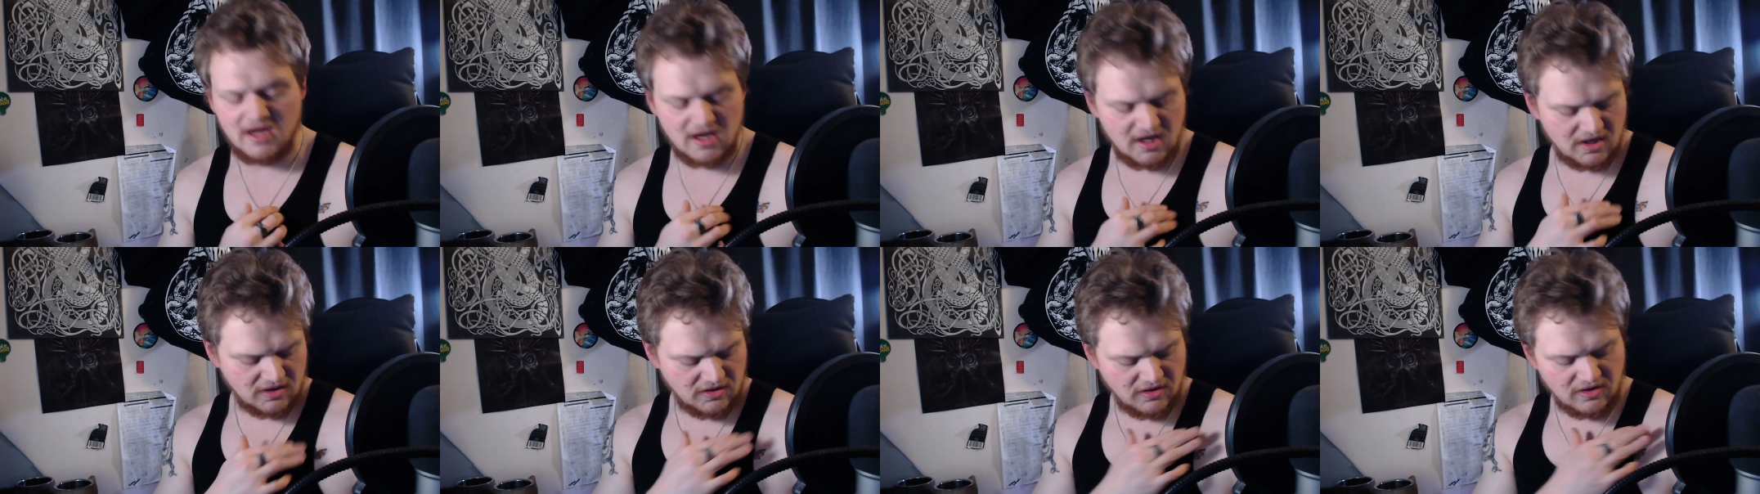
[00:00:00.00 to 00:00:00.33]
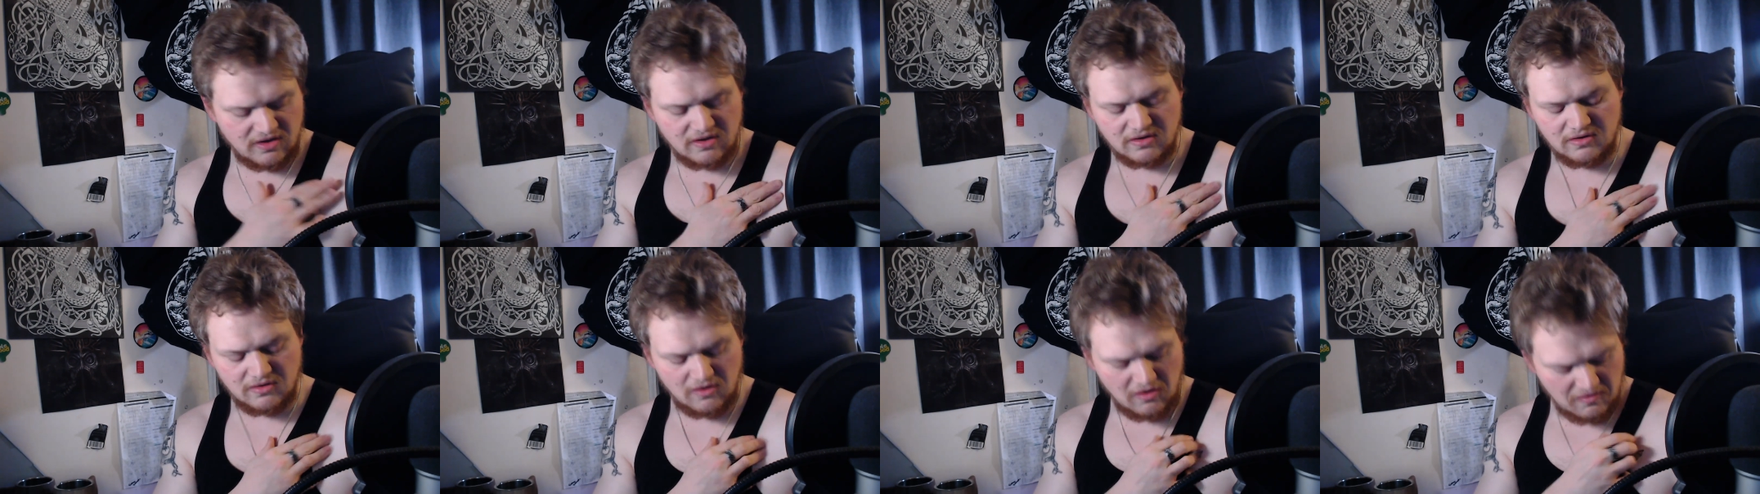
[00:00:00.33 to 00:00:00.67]
you
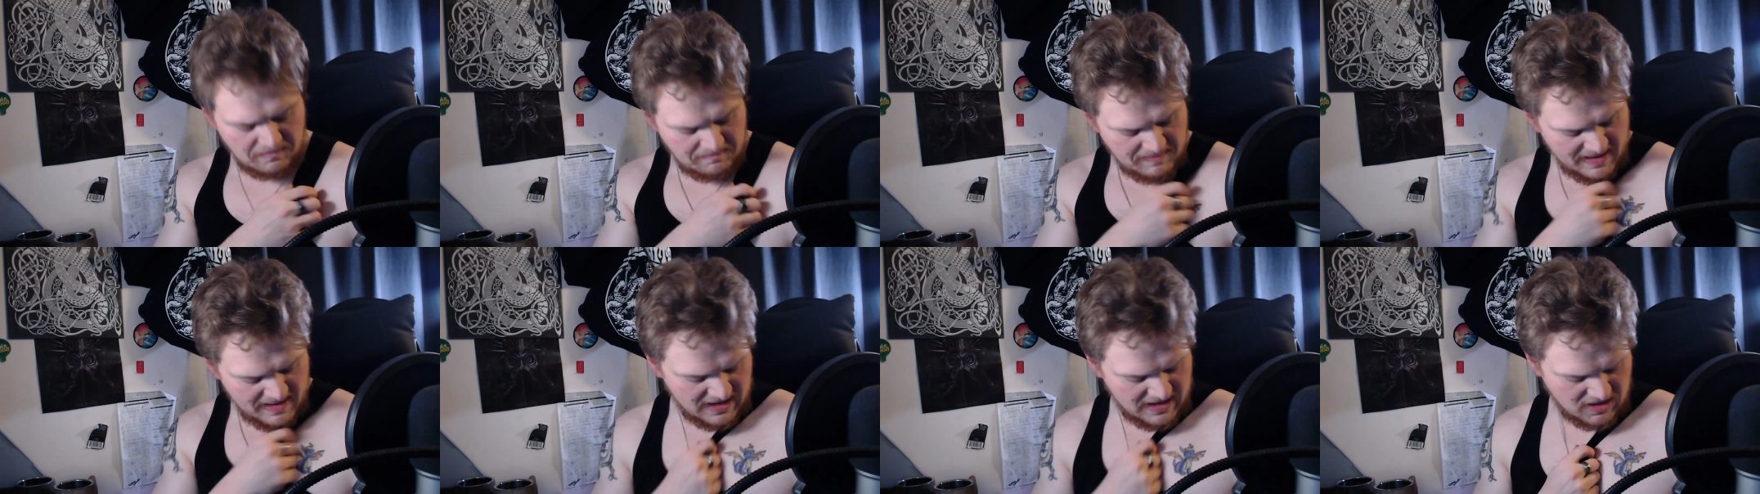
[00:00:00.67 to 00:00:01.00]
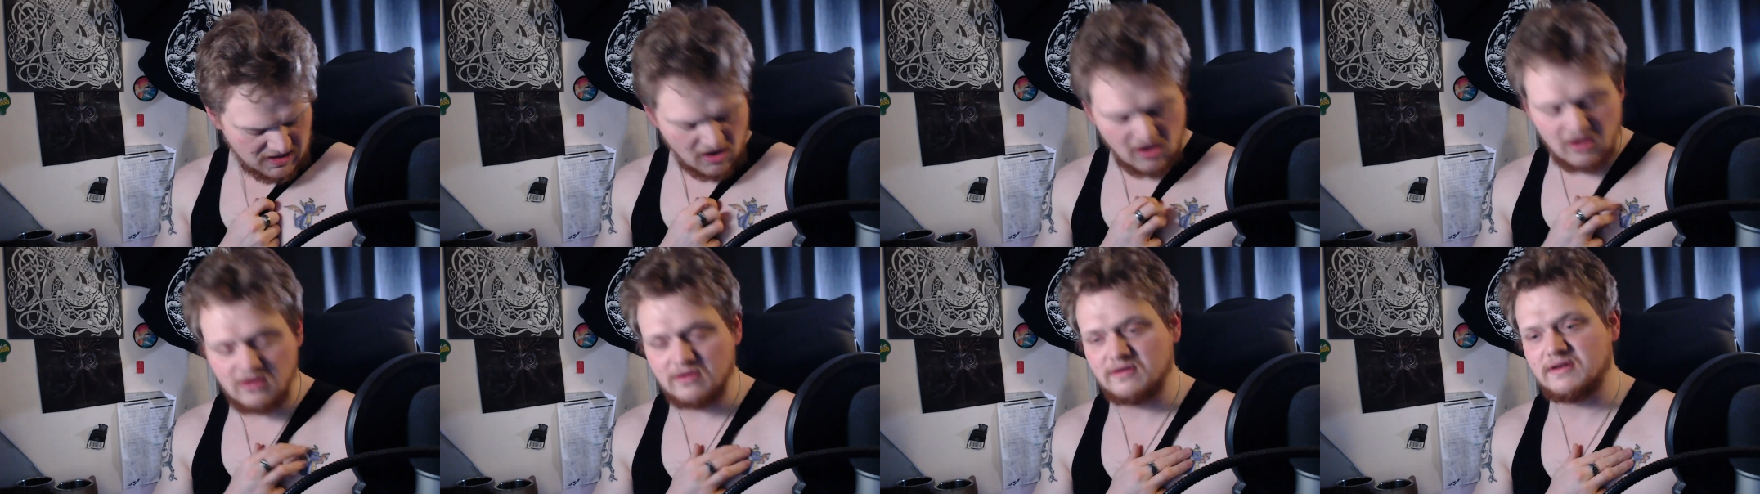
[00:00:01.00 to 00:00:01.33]
can look back
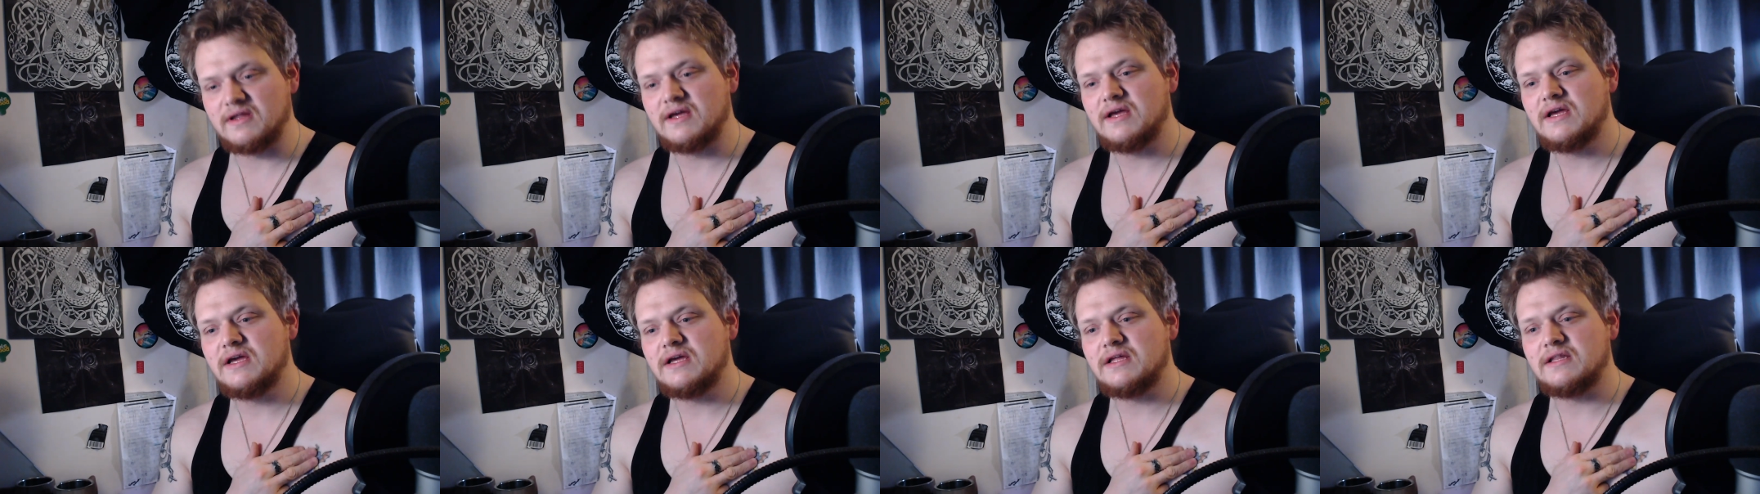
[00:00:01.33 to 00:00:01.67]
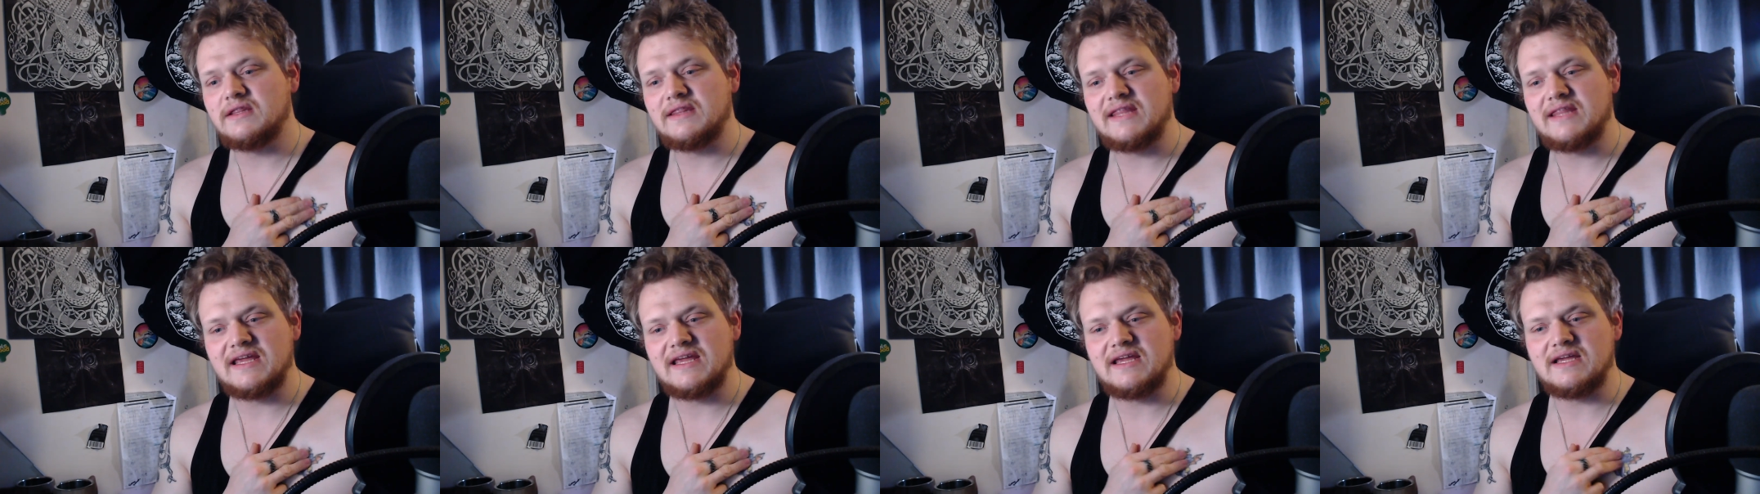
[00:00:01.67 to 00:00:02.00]
on
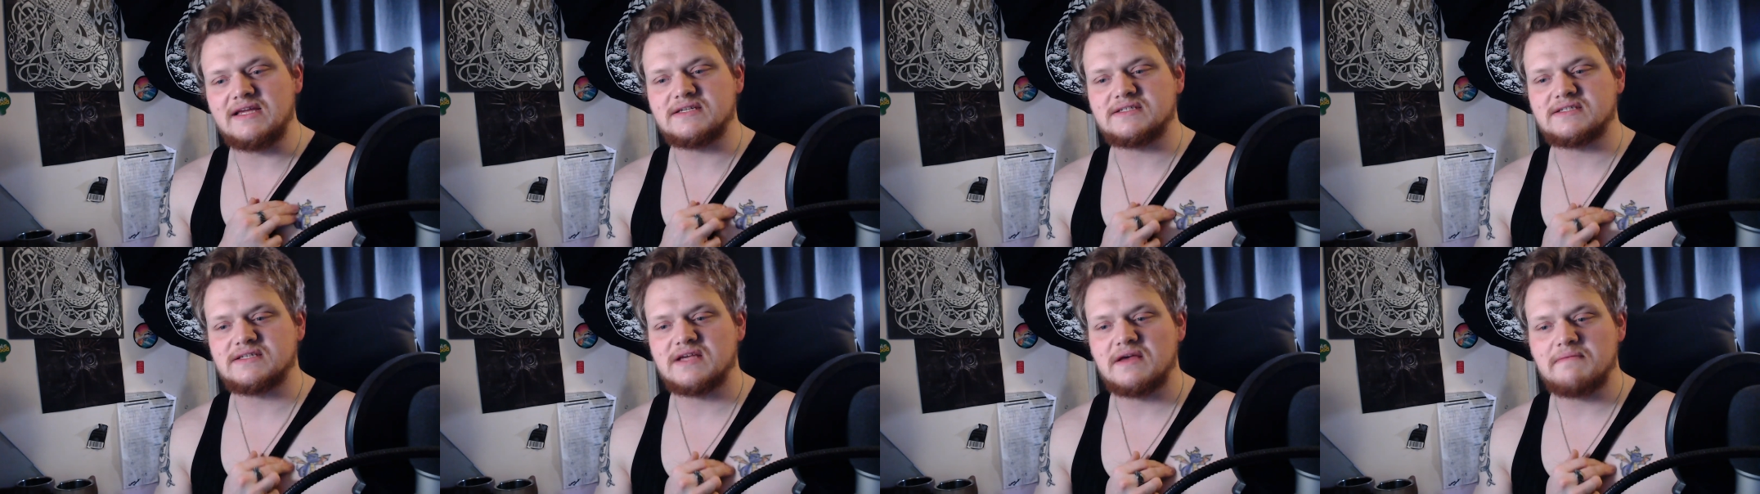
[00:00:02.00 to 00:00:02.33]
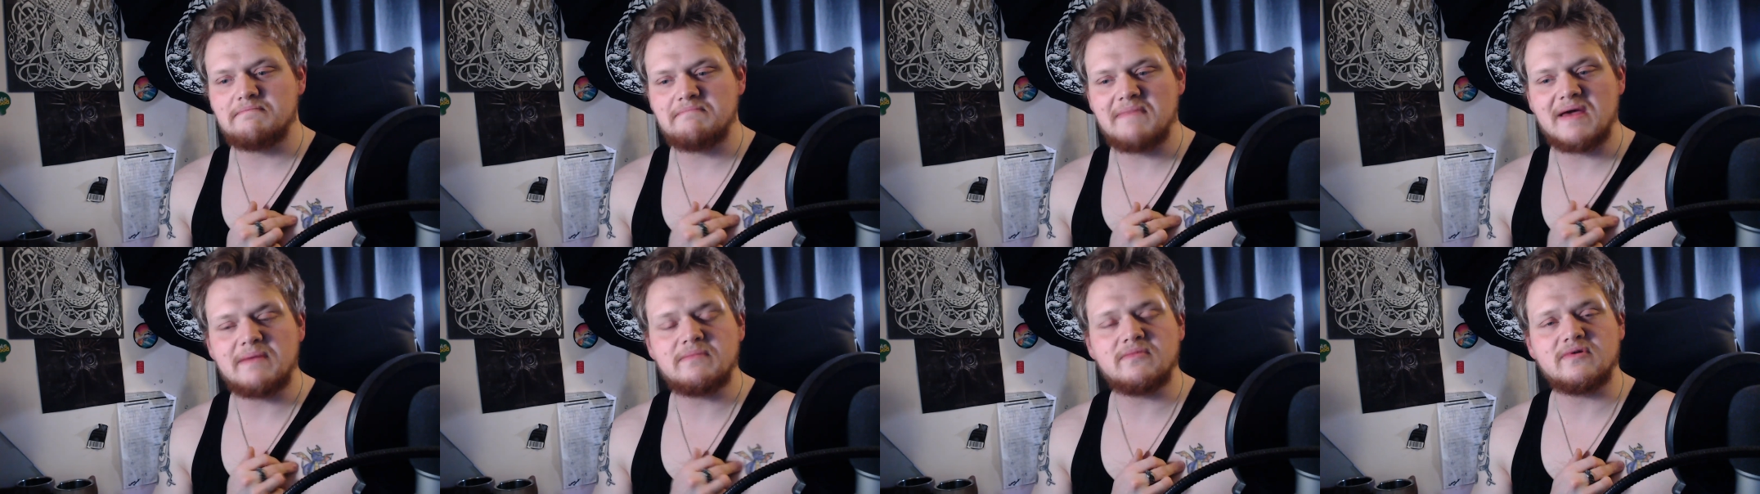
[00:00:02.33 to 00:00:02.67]
these
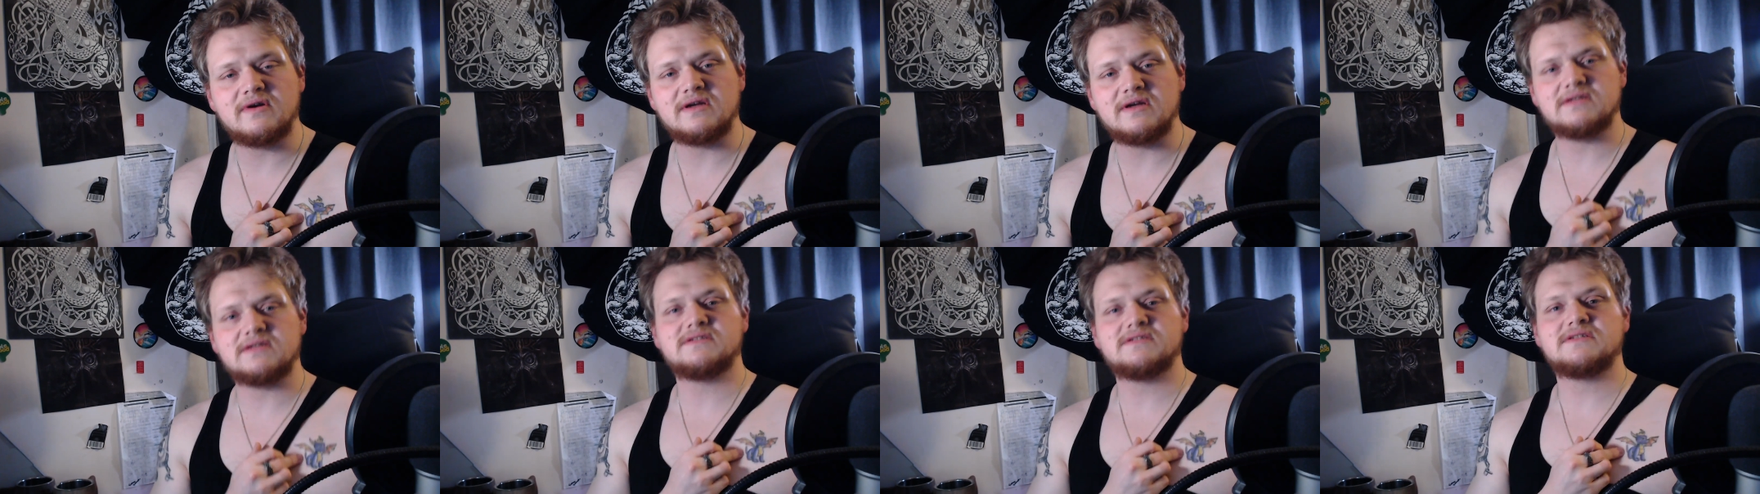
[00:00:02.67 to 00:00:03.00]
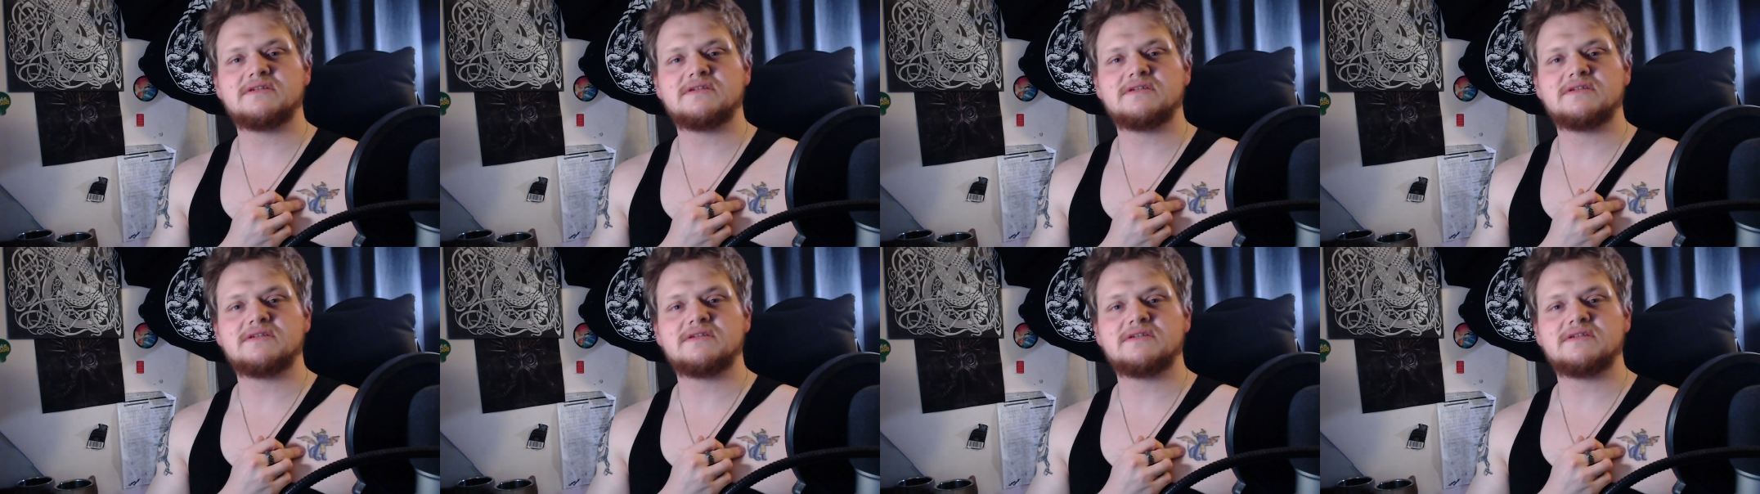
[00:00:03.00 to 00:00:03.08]
memories